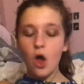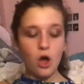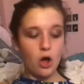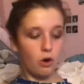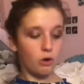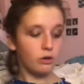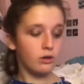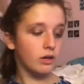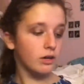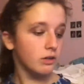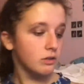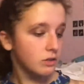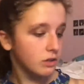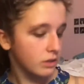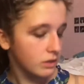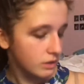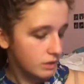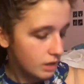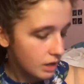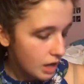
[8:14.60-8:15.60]
Oh, crut.
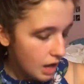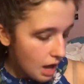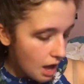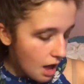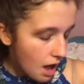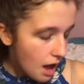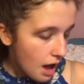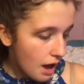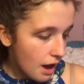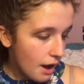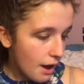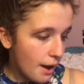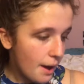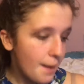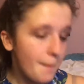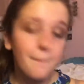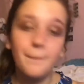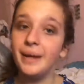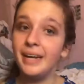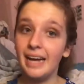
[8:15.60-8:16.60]

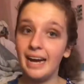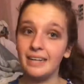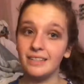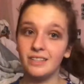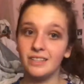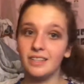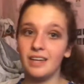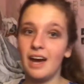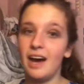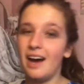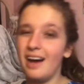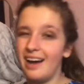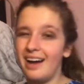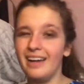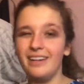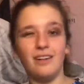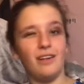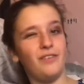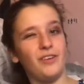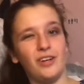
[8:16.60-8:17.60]
But yes,
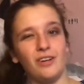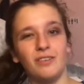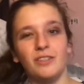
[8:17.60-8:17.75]
I love you.